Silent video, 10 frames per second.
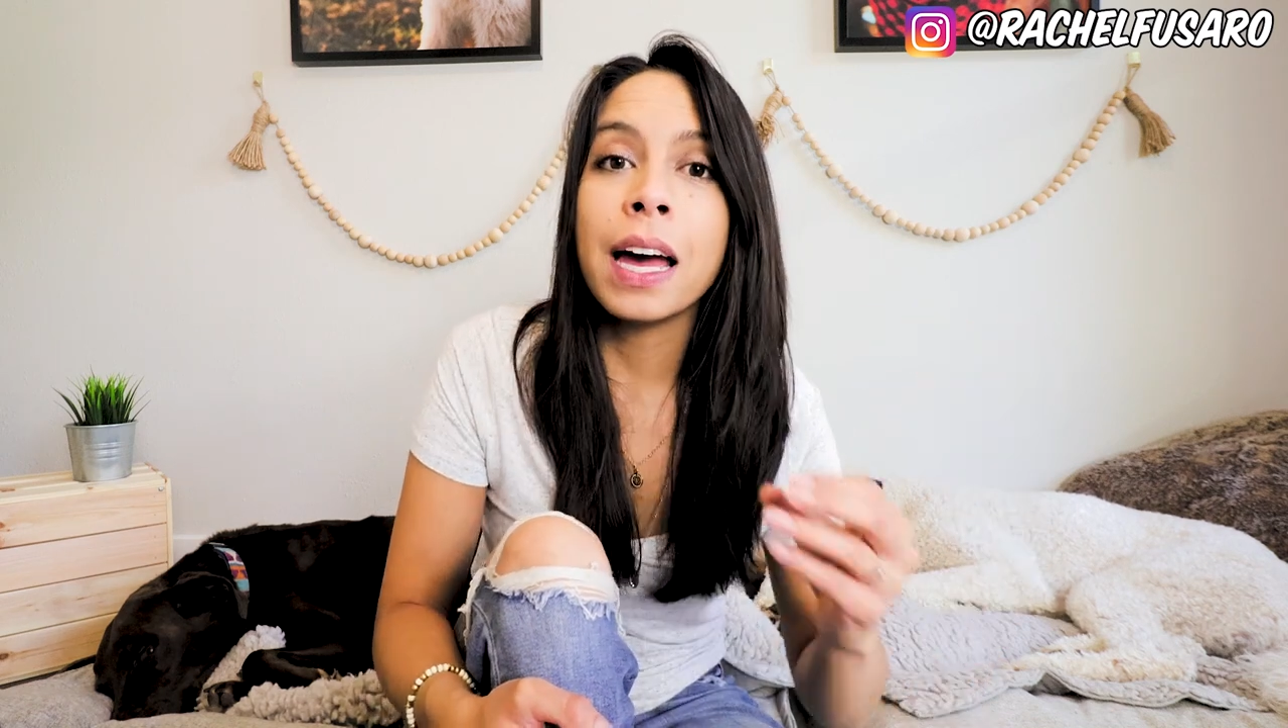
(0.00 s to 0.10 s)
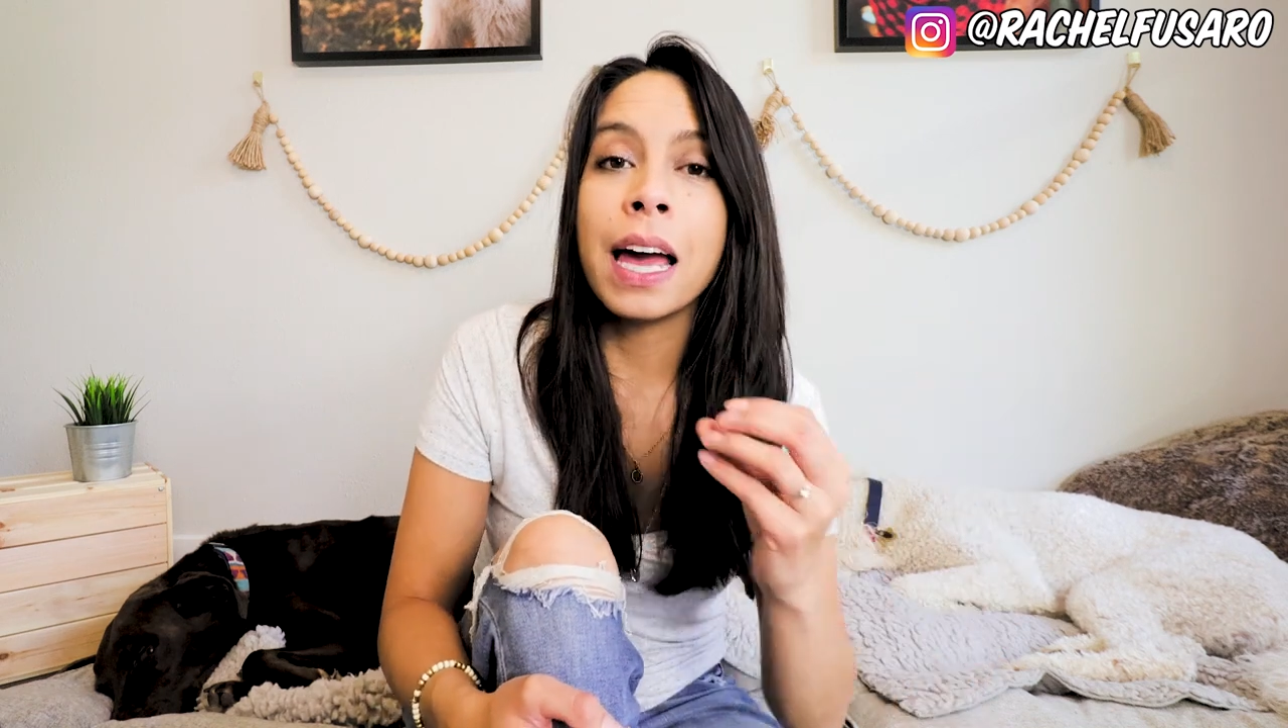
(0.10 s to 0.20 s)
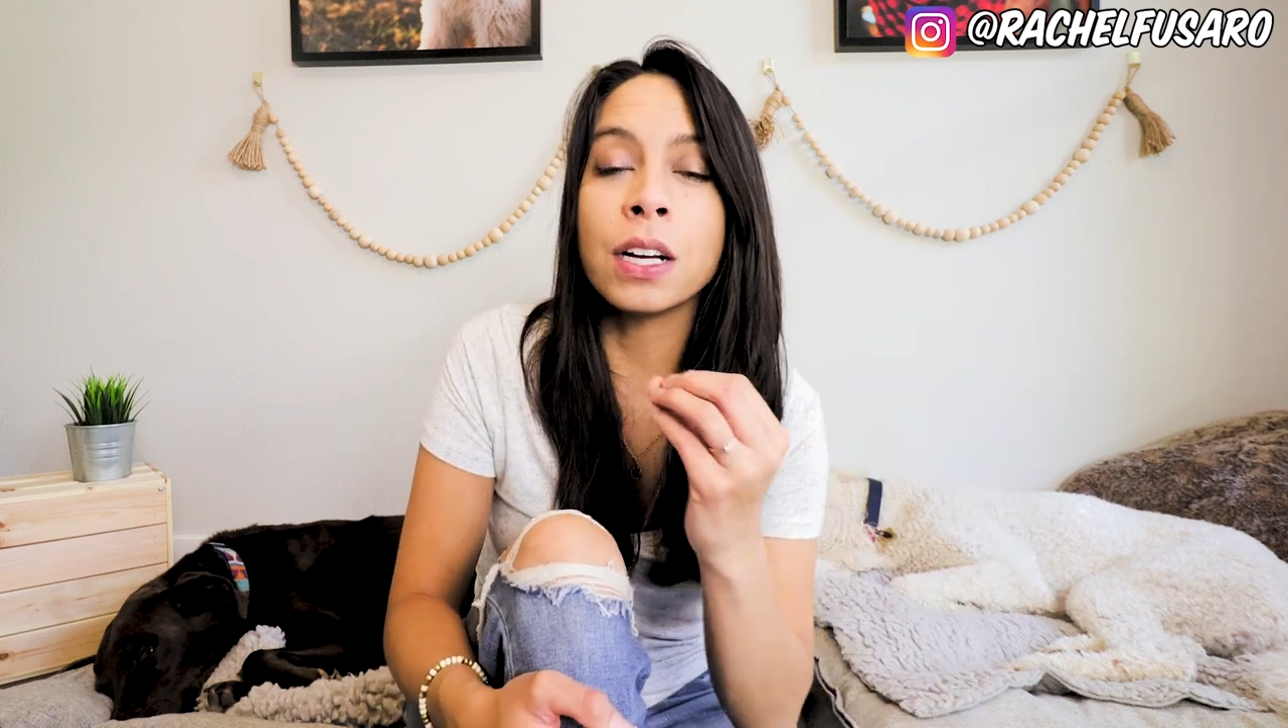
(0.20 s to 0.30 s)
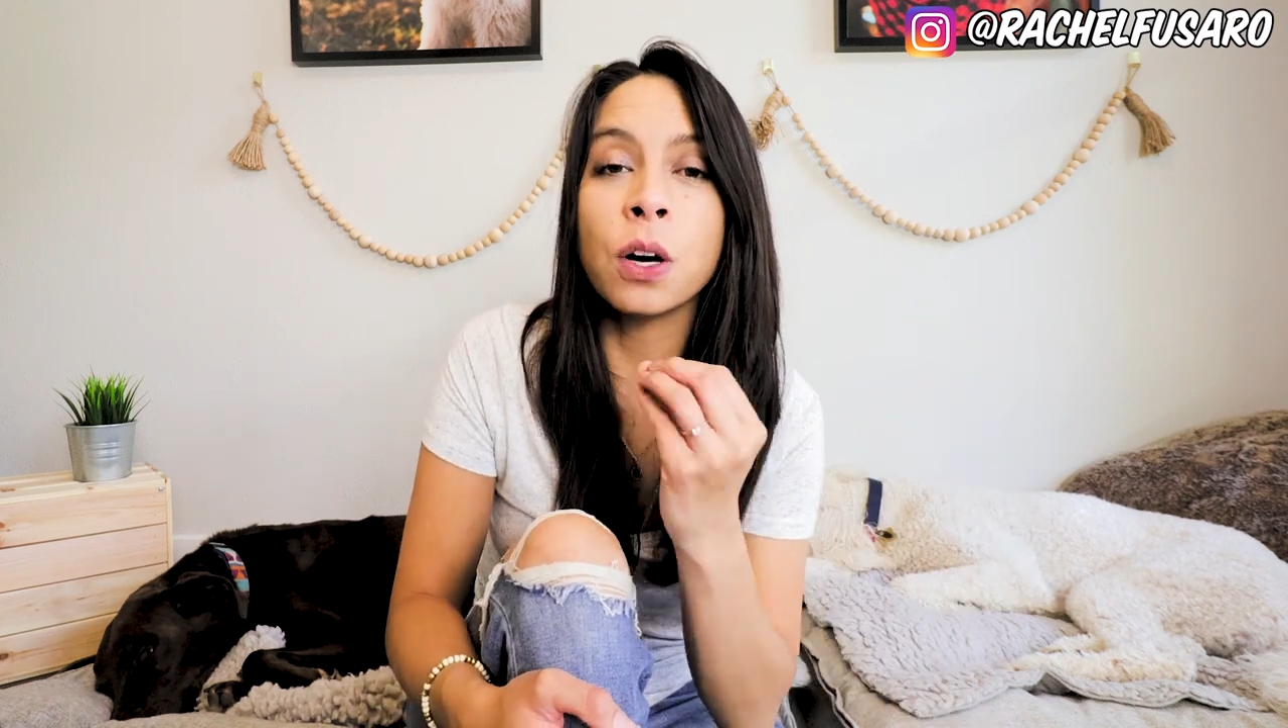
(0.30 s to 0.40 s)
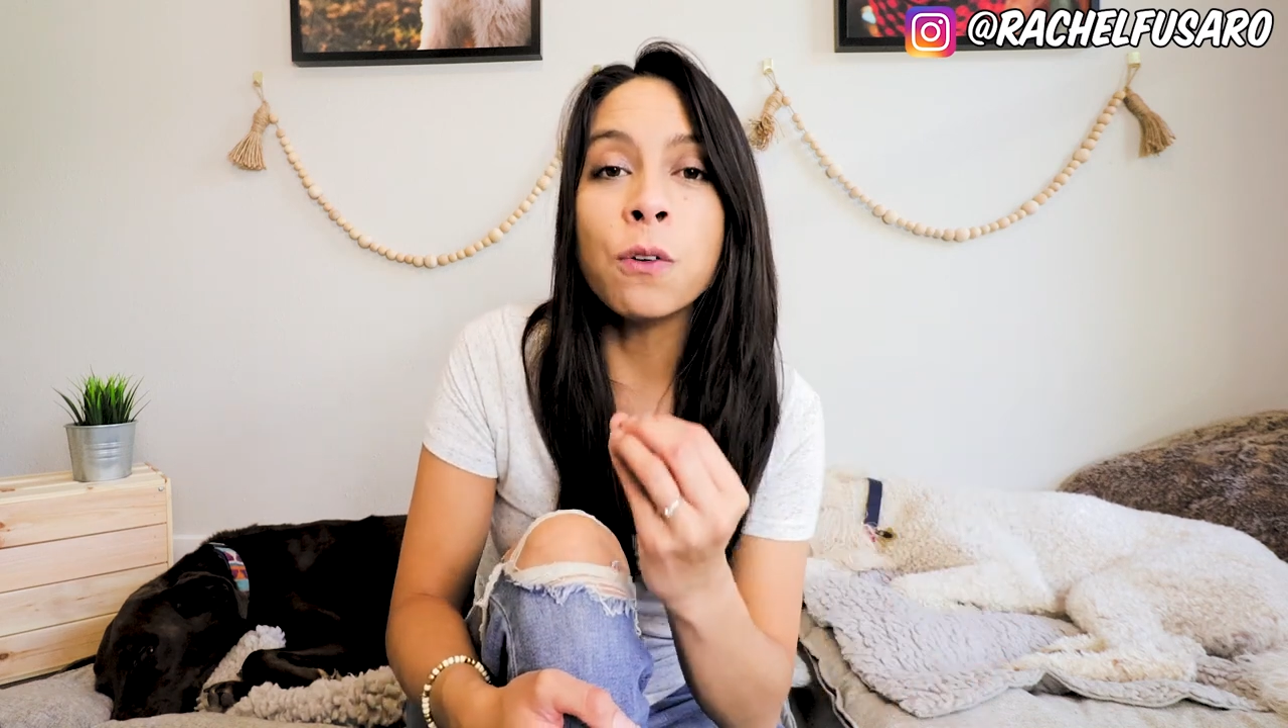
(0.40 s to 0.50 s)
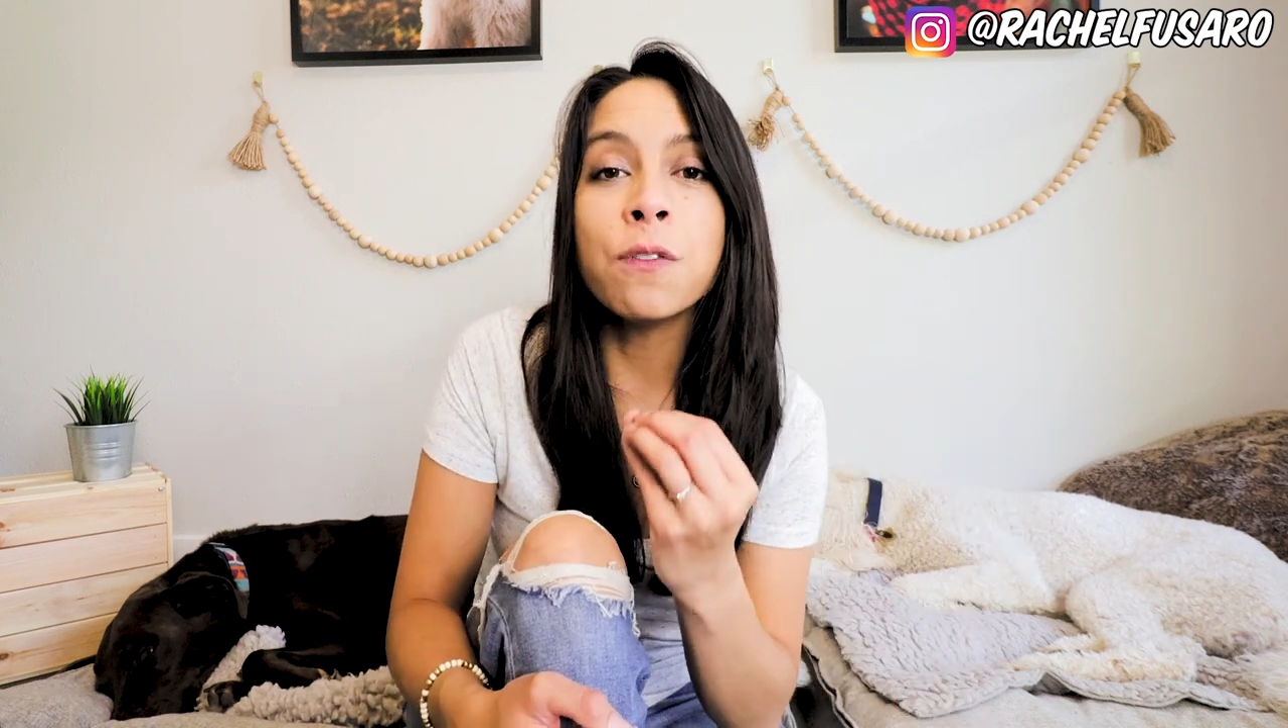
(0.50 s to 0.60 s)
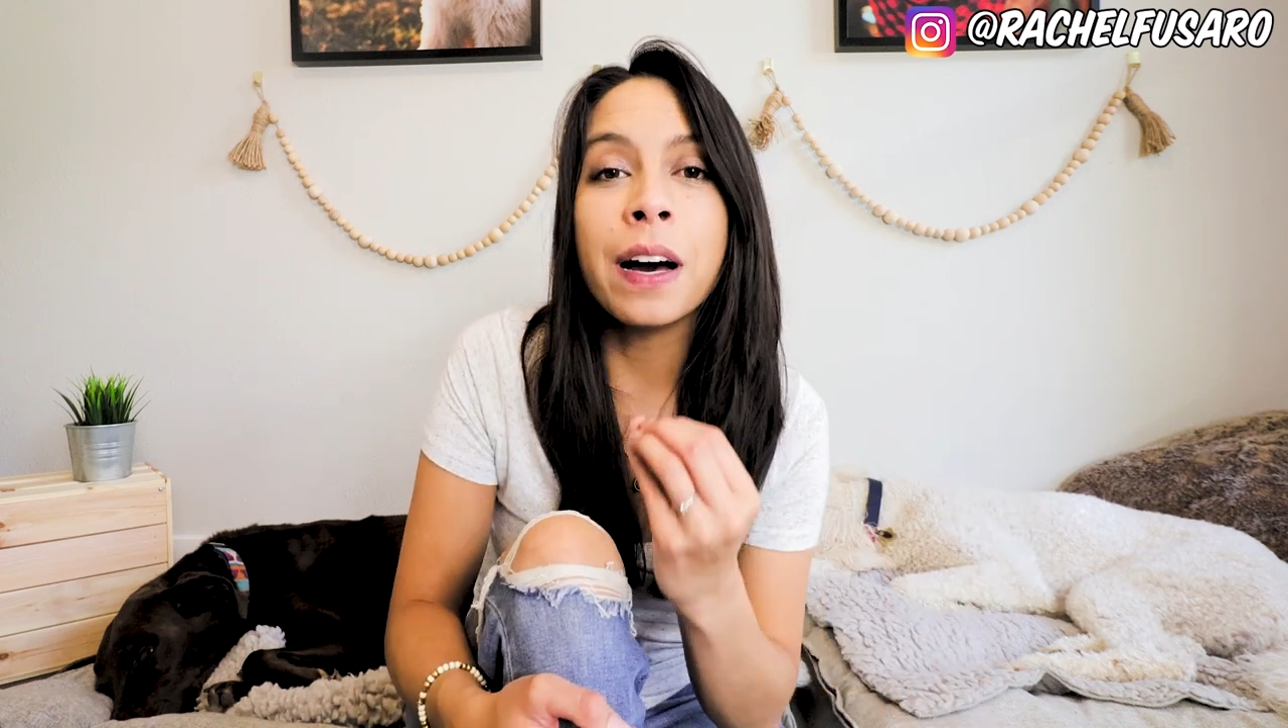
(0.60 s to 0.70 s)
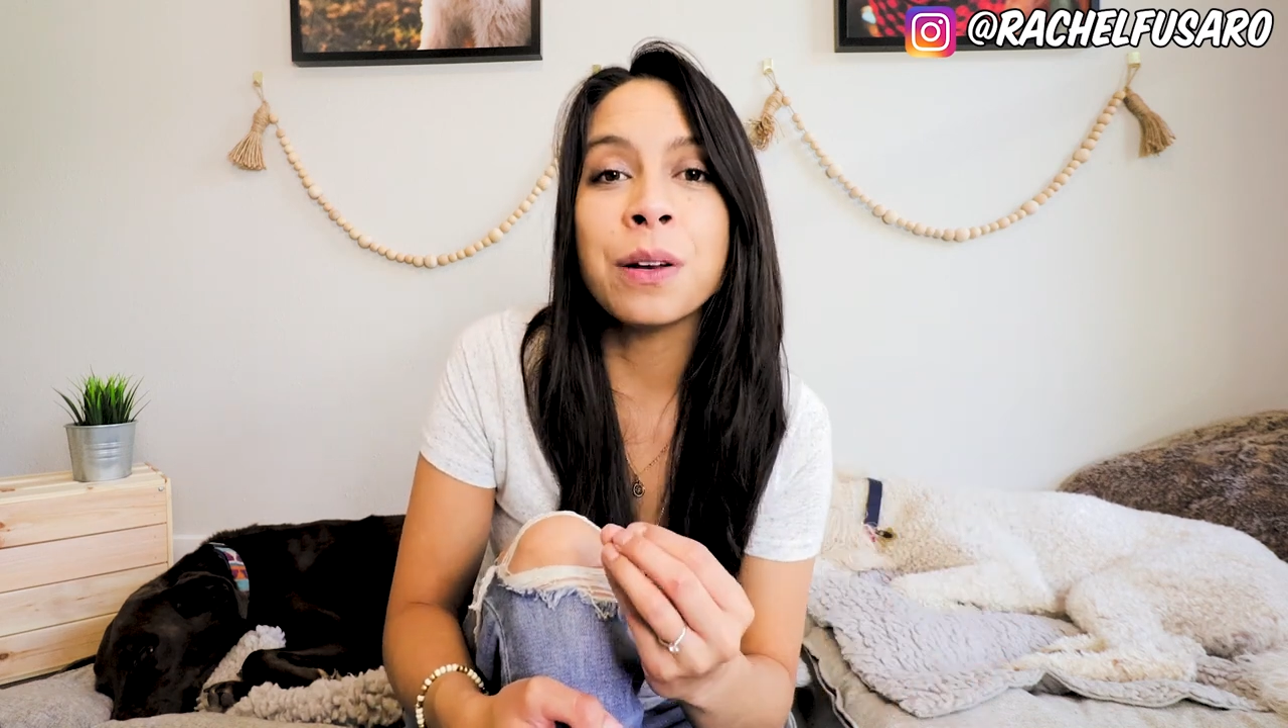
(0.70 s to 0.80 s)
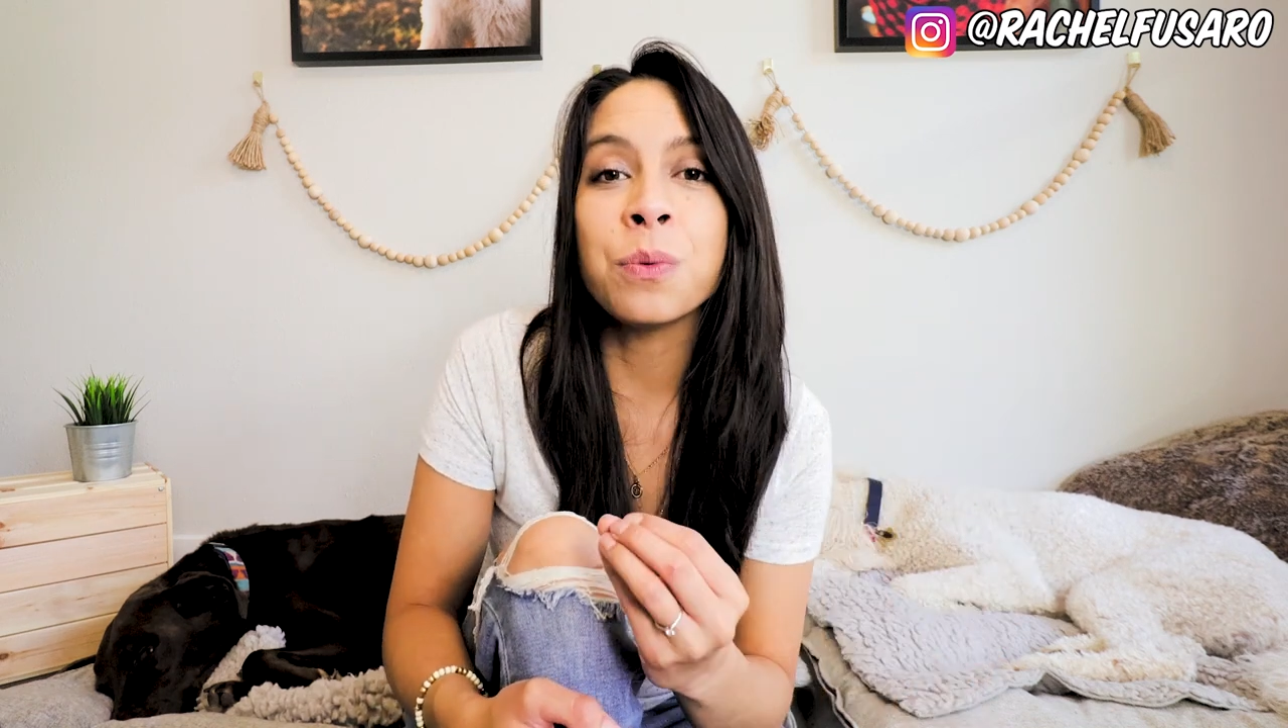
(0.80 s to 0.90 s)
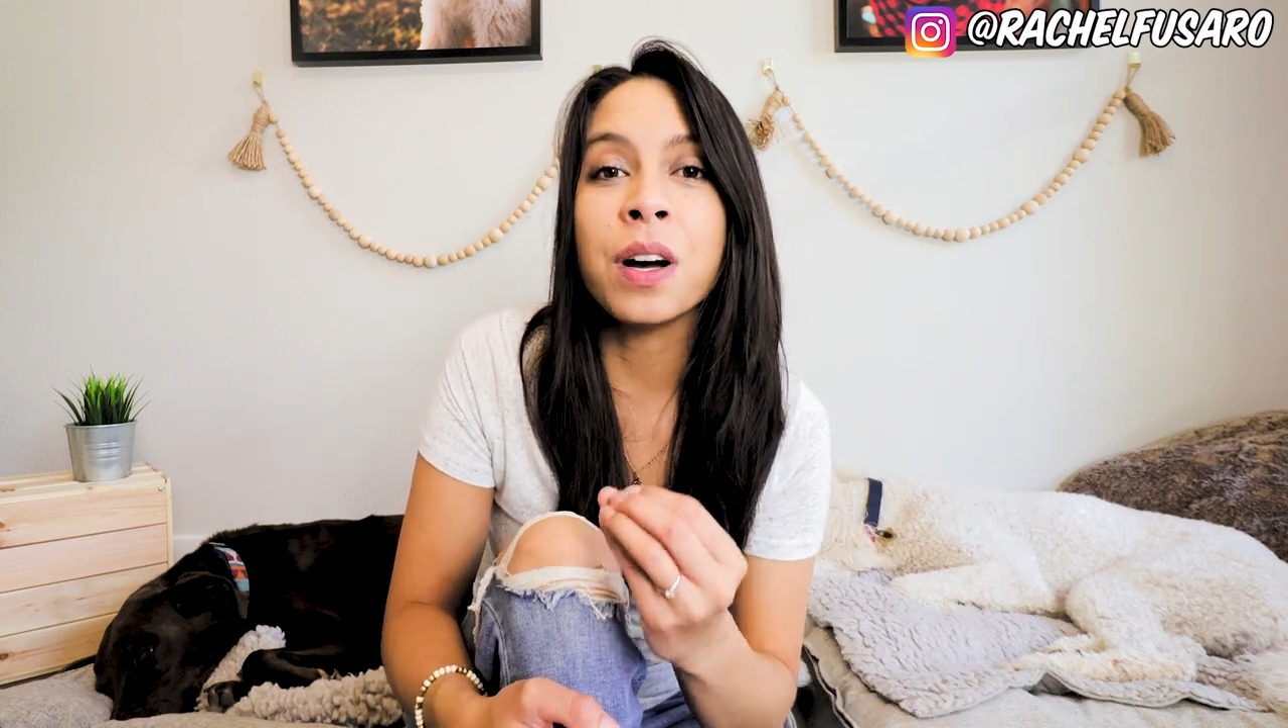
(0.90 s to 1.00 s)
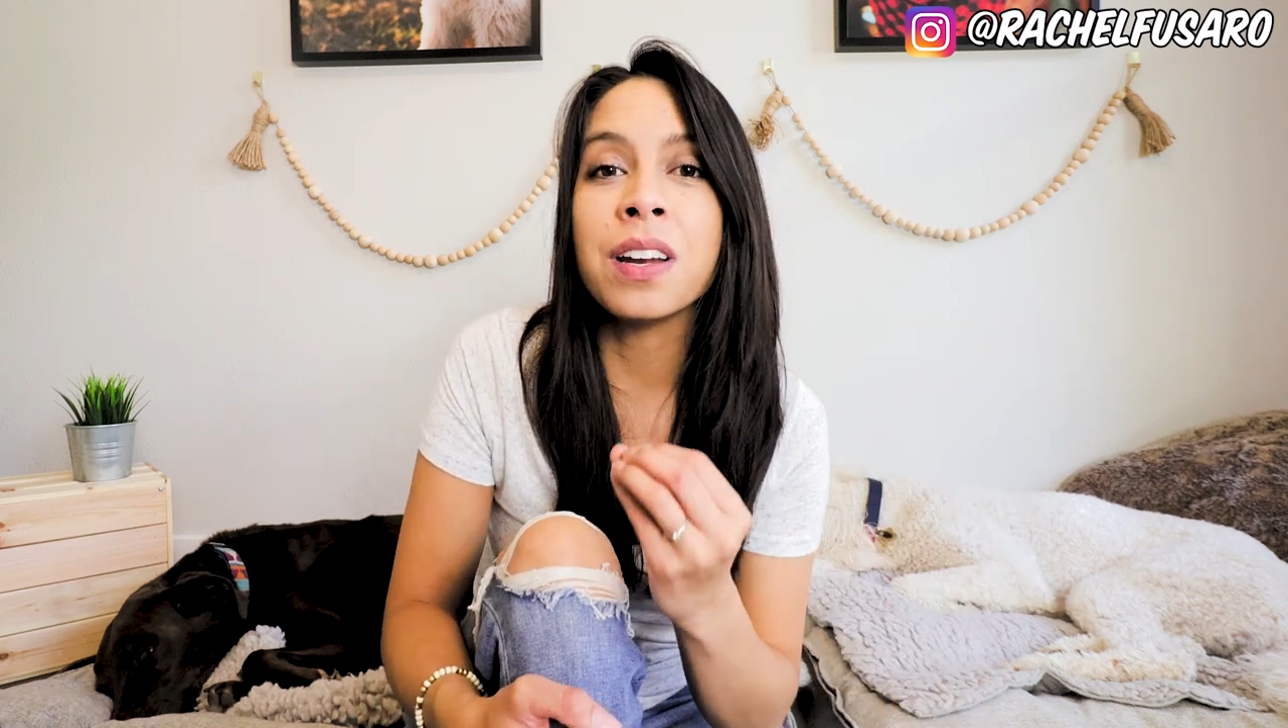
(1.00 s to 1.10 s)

and go find